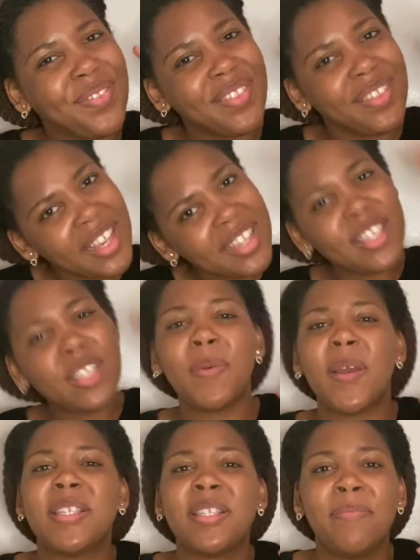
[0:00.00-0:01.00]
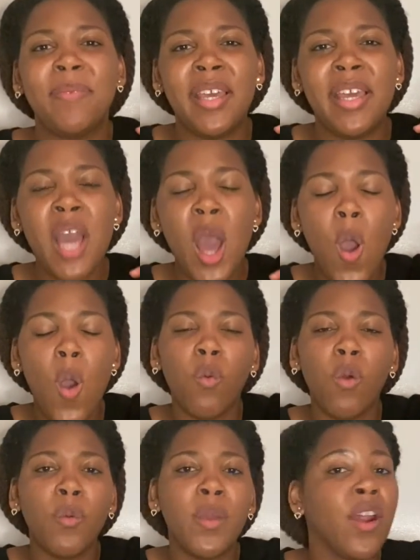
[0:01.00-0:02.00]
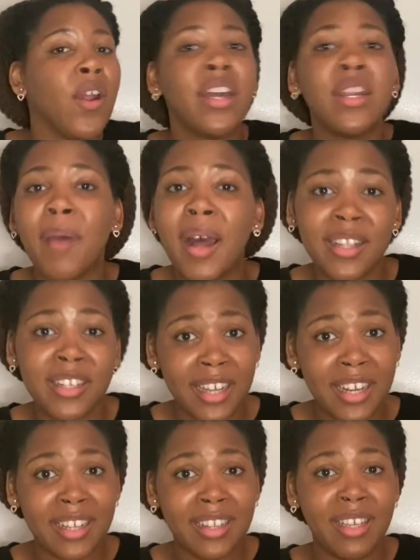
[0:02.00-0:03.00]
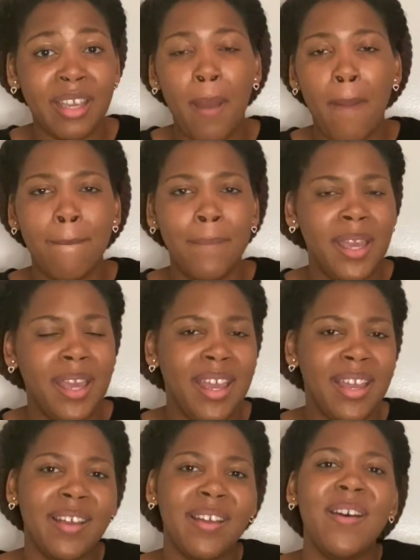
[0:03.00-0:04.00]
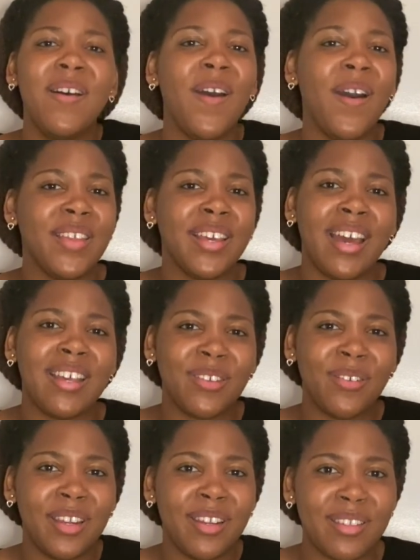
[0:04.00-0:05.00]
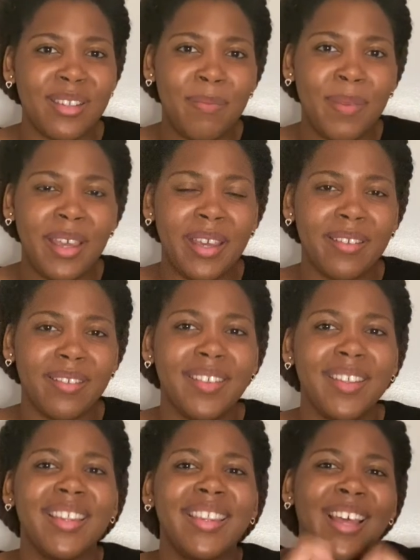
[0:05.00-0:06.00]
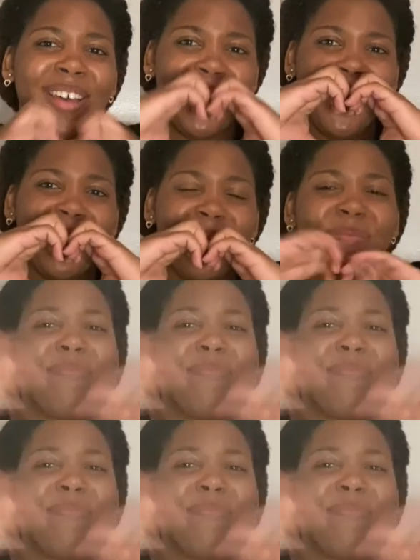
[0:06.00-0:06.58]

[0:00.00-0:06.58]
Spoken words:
this is Pressed to Be, where we are unapologetically being all that God's created us to be. Love you.